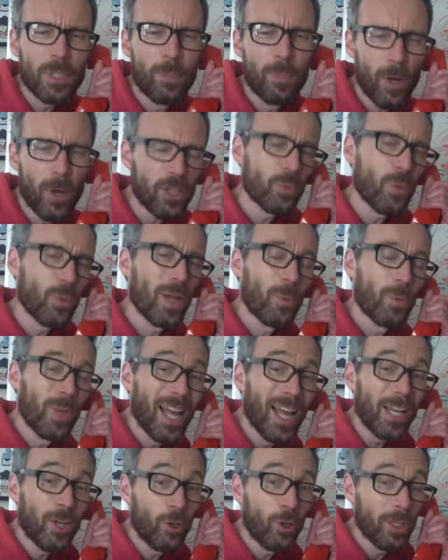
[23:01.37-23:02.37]
Boswell. Well,
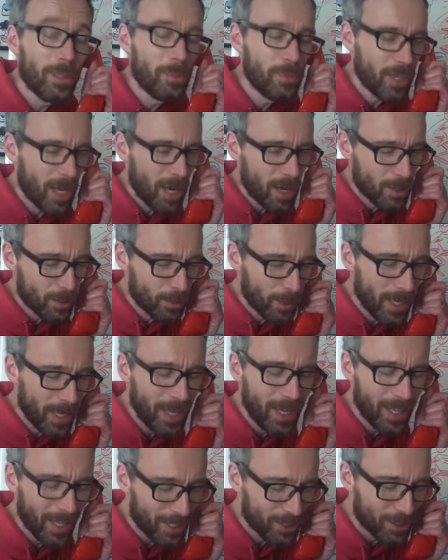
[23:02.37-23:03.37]
I call him James, but he
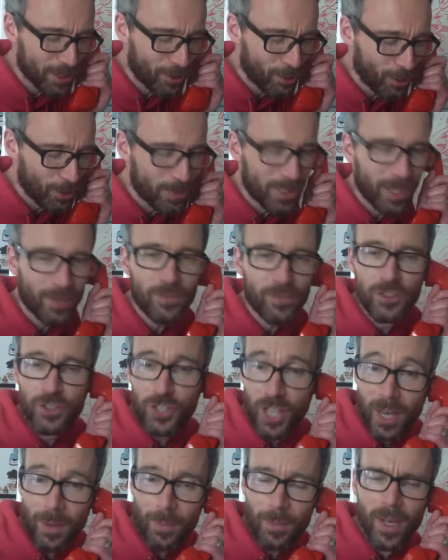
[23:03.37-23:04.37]
likes to call himself
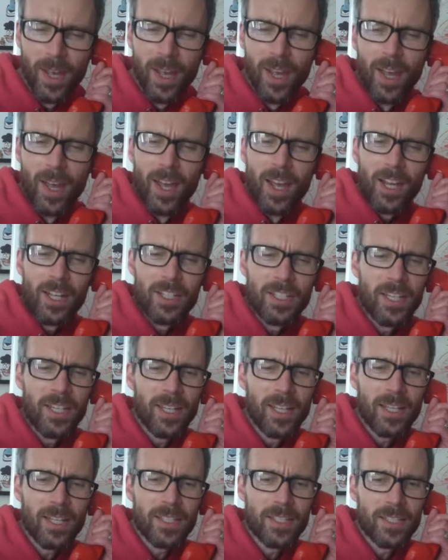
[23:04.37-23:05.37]
Jim because he
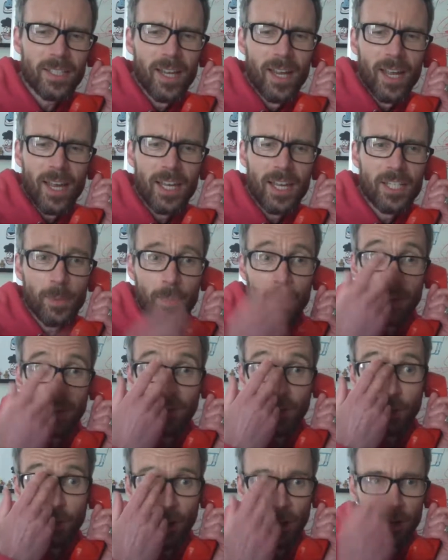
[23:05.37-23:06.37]
thinks he's a bit of a
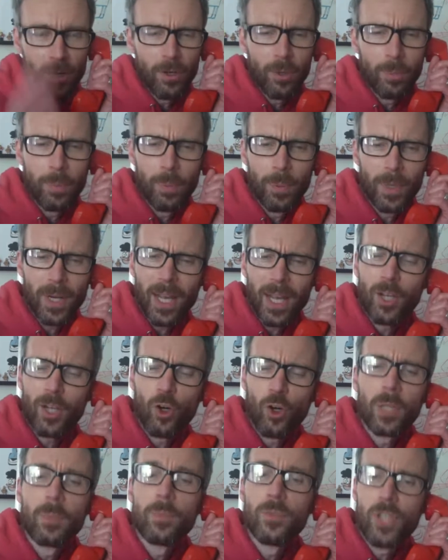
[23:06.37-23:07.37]
grown-up. But I
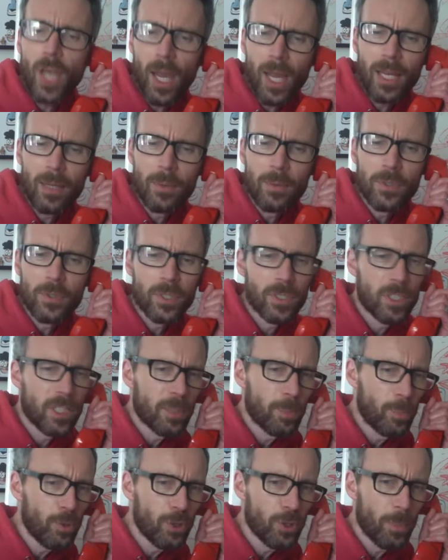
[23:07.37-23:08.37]
call him James because
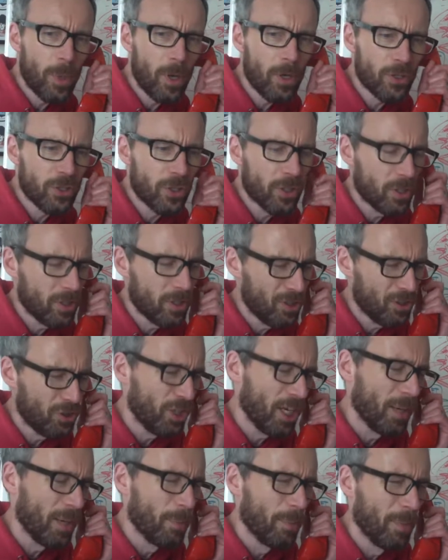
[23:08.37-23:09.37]
it's much posher.
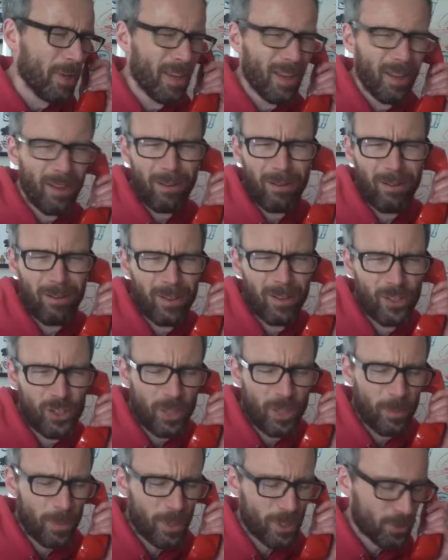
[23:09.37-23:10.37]

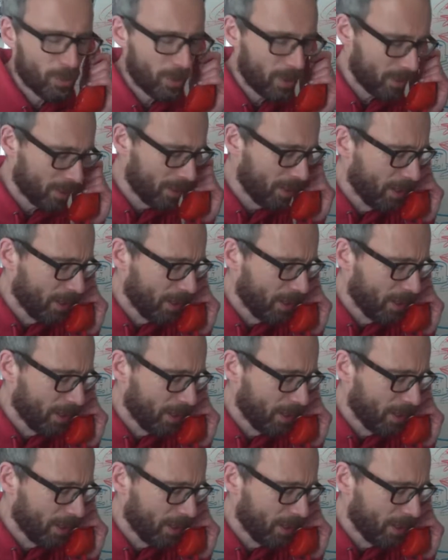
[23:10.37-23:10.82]
Jim Boswell.